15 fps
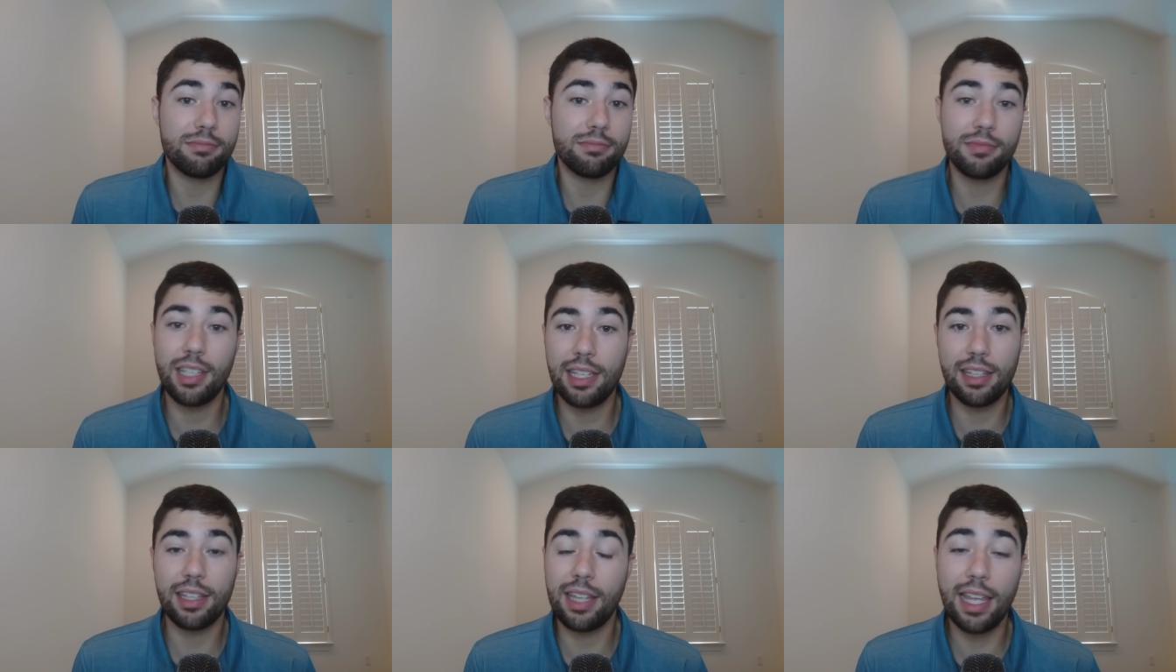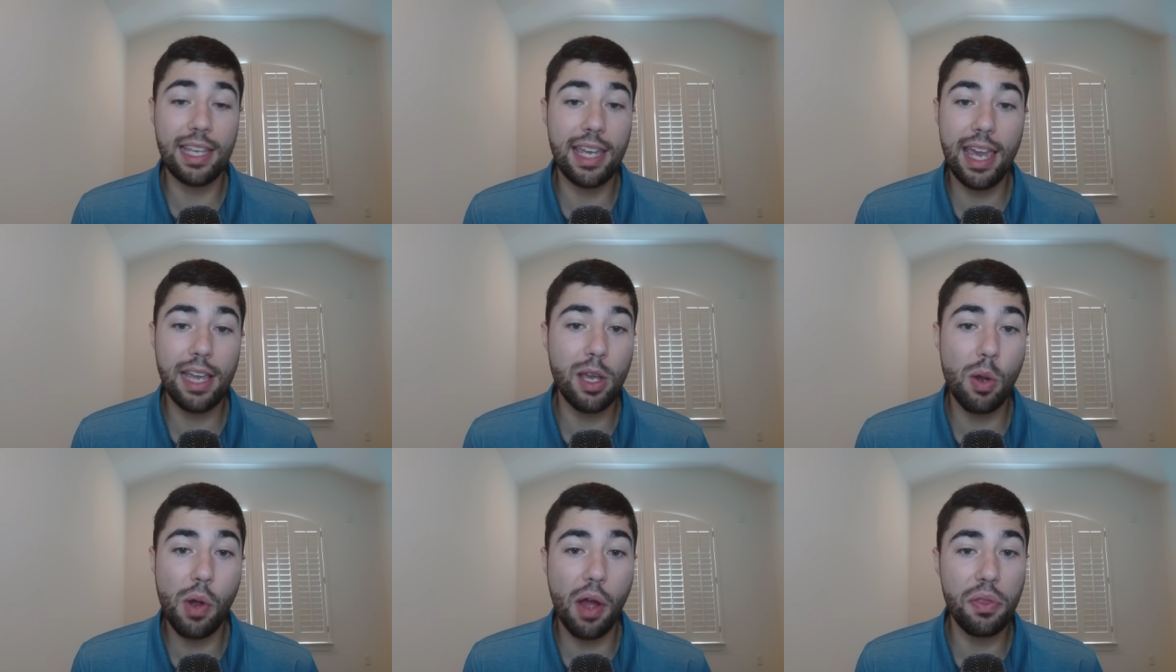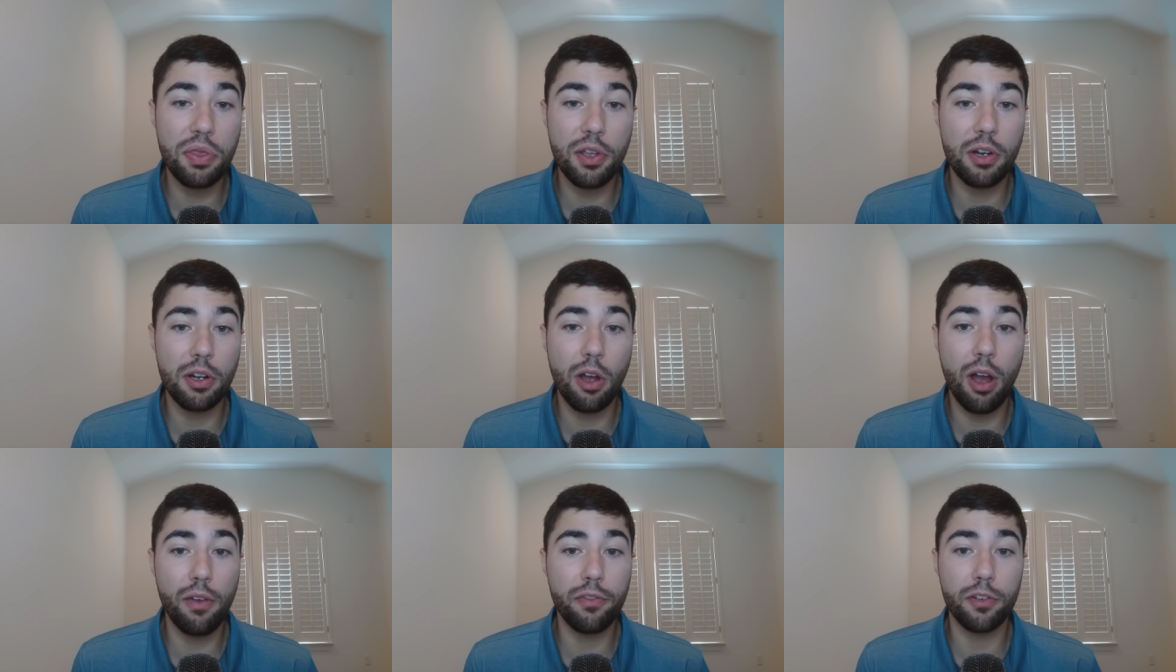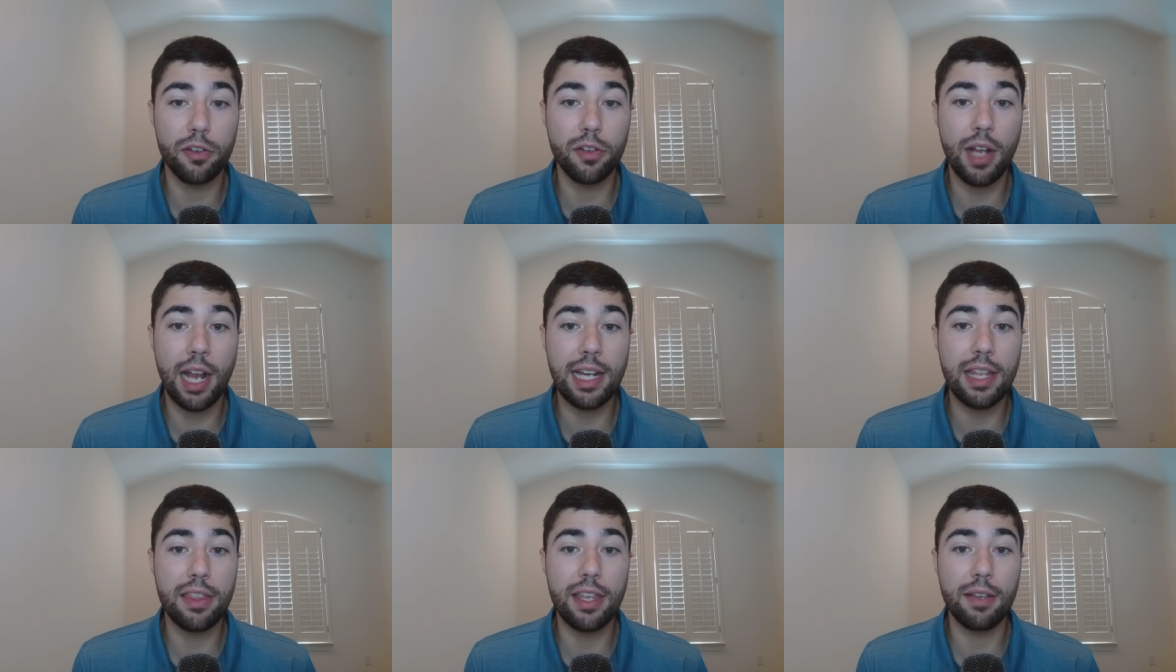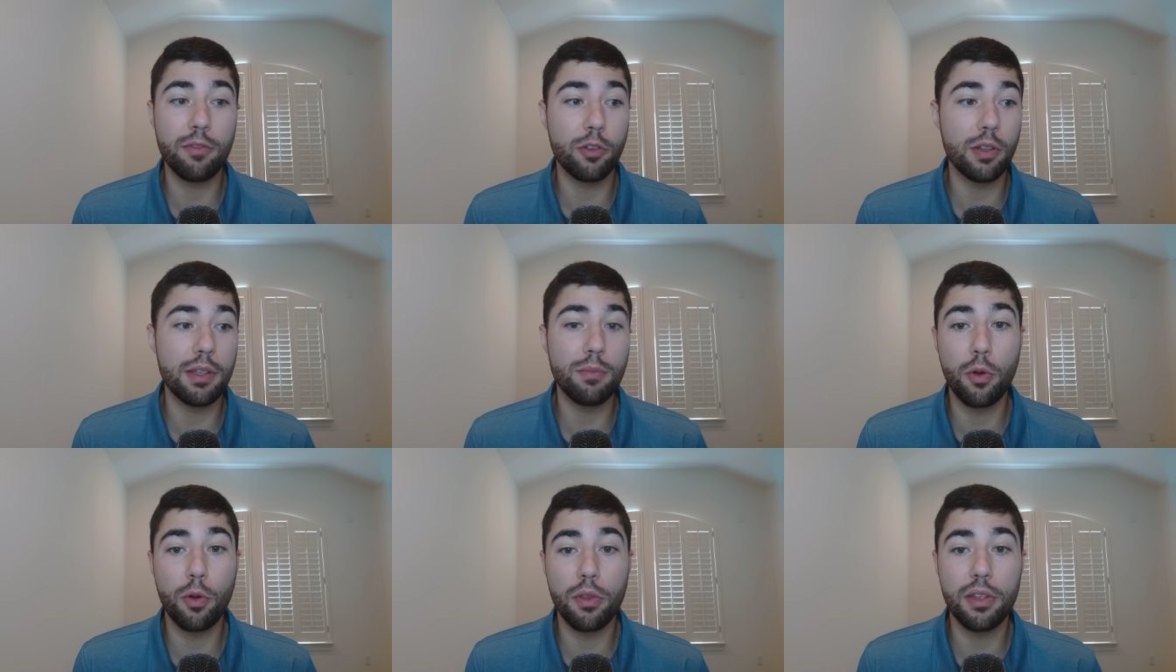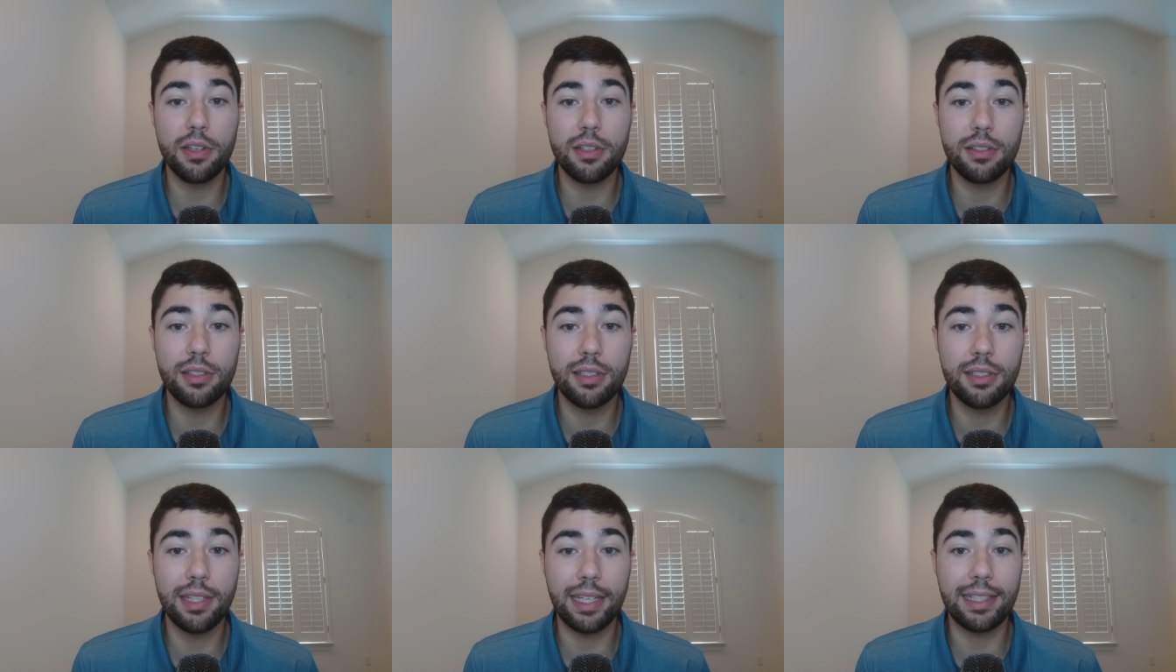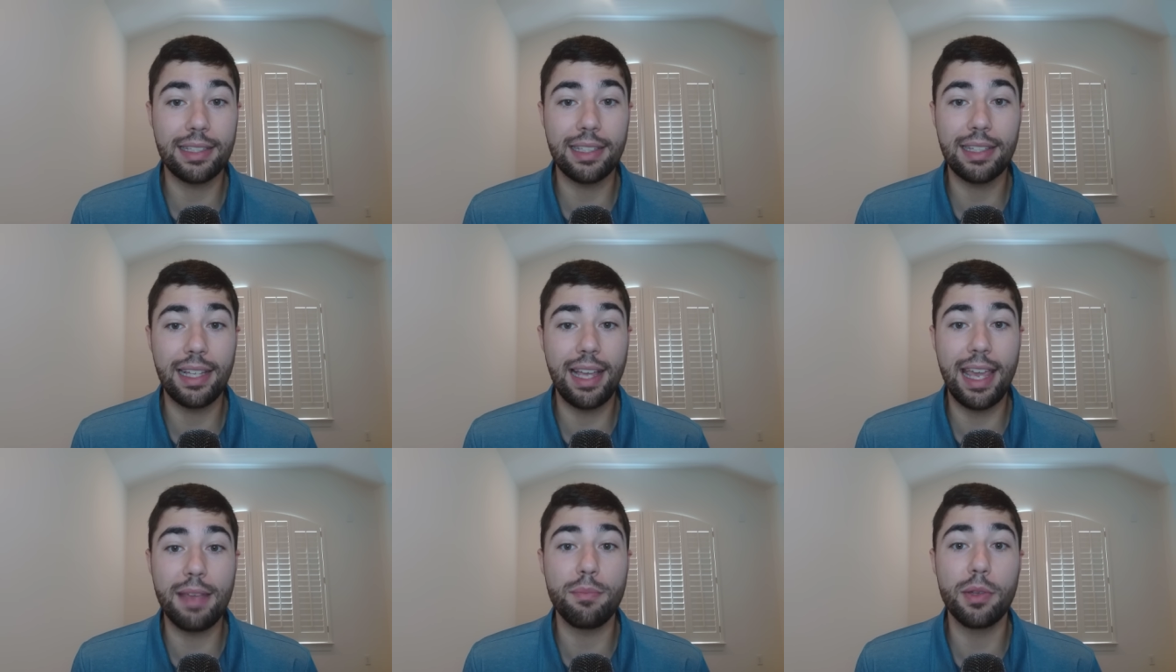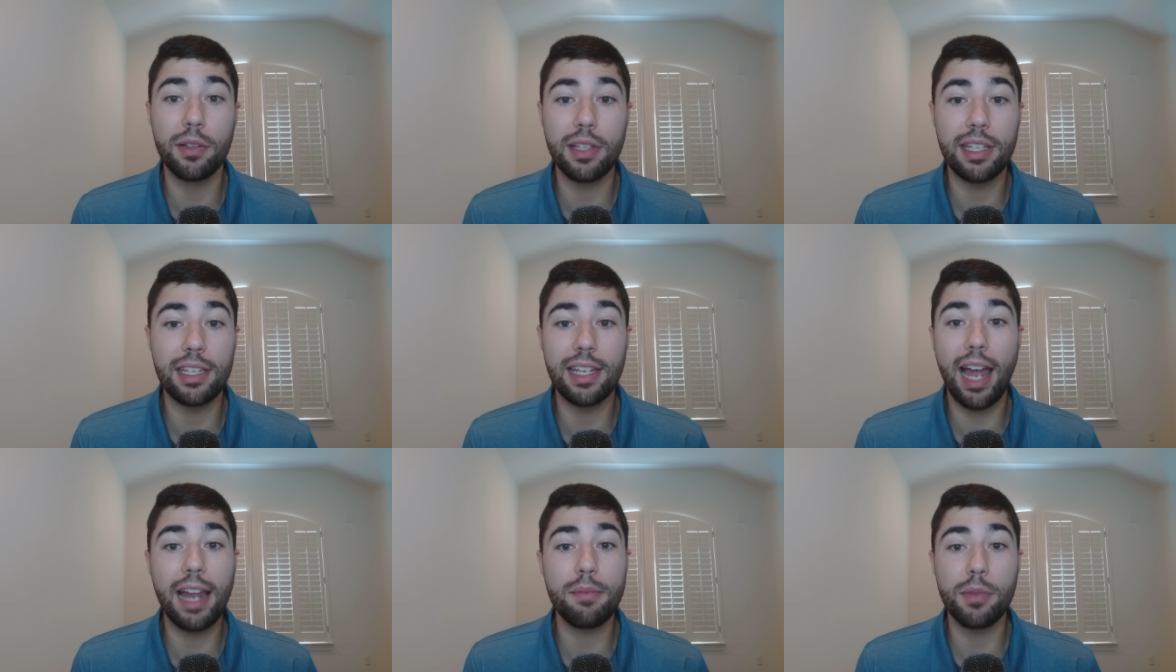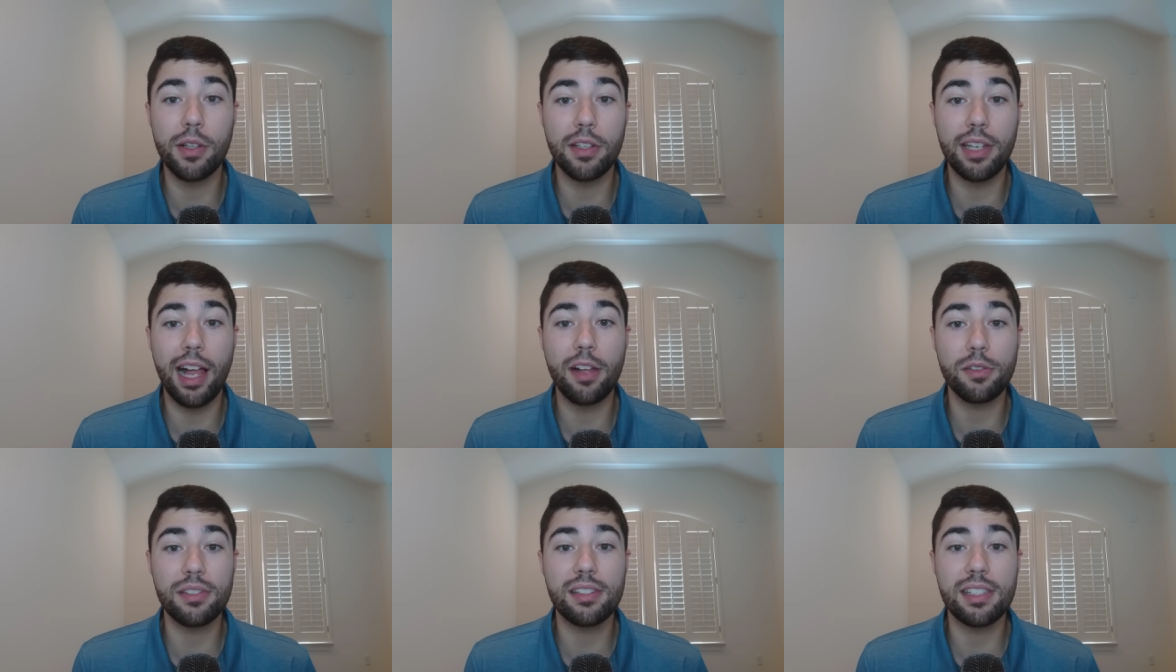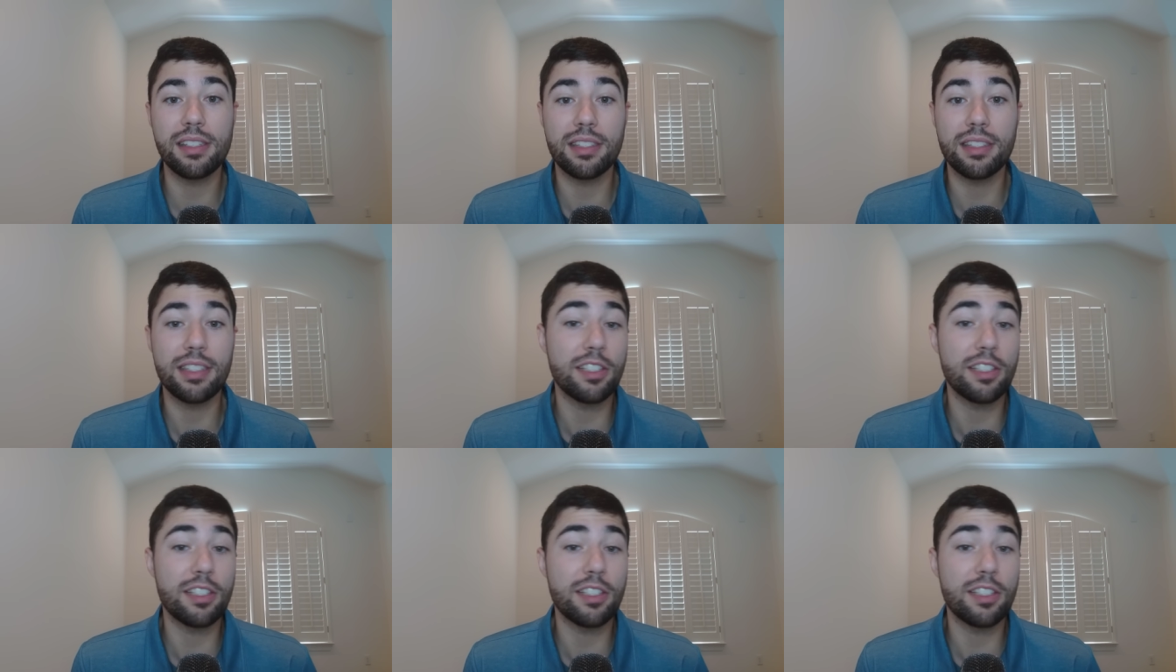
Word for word: They, they can't go out there and offer anything really more than like eight million dollars, nine million dollars a season.